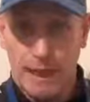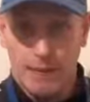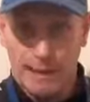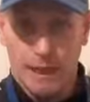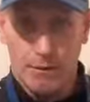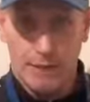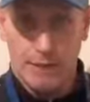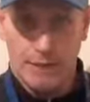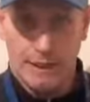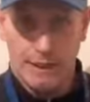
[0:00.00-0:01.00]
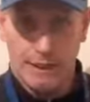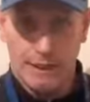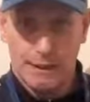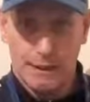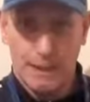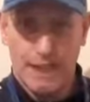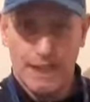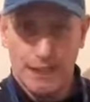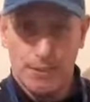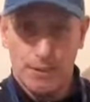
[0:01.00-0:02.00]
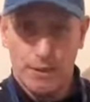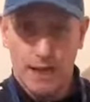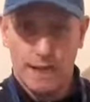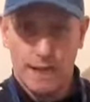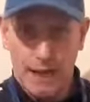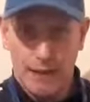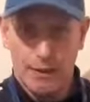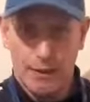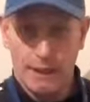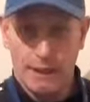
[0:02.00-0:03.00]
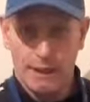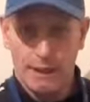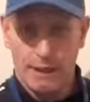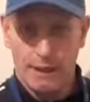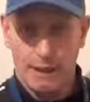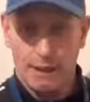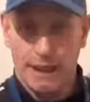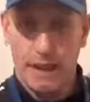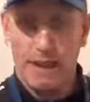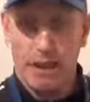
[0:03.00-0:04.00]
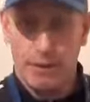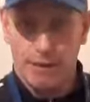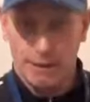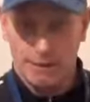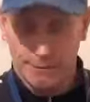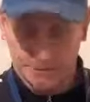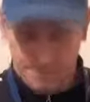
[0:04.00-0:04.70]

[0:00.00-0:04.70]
and take away their rights, inalienable and inherent rights. And we can't allow that.